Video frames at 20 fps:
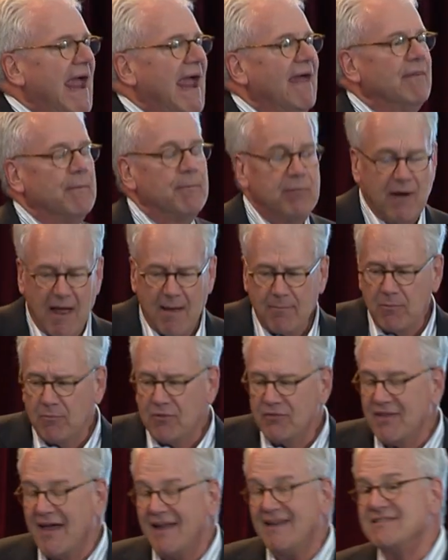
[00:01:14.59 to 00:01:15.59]
And the problem
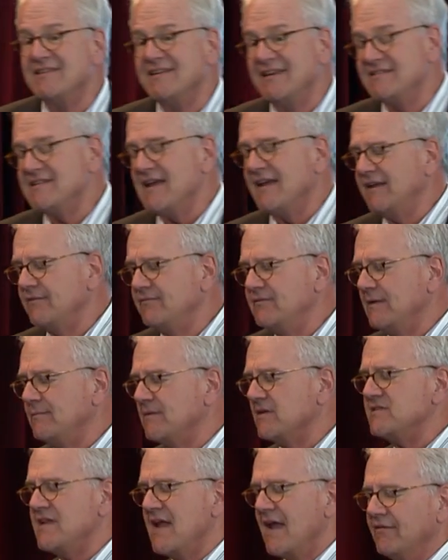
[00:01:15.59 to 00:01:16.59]
with that is the executive team
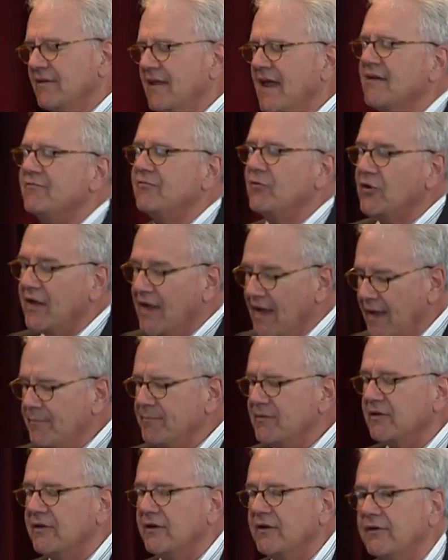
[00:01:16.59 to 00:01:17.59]
doesn't have a lot of
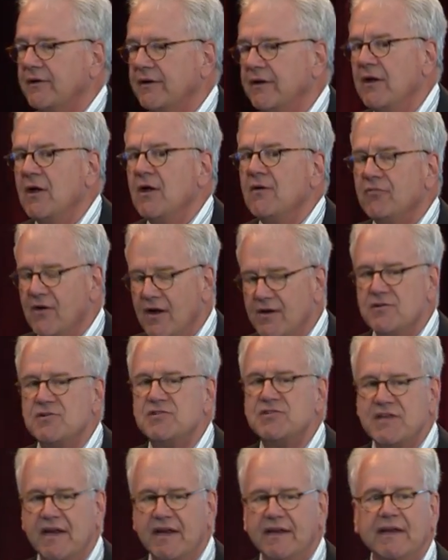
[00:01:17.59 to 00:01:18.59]
vocabulary for
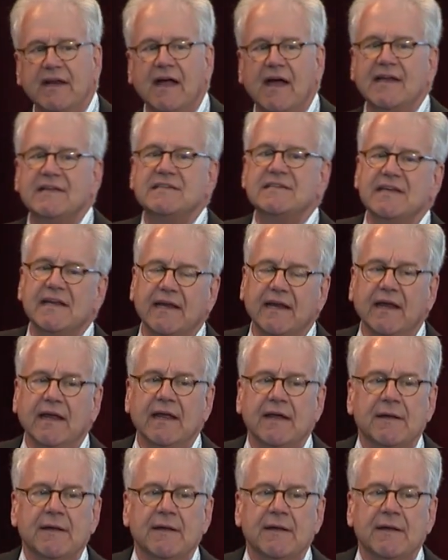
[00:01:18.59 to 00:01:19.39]
understanding IT.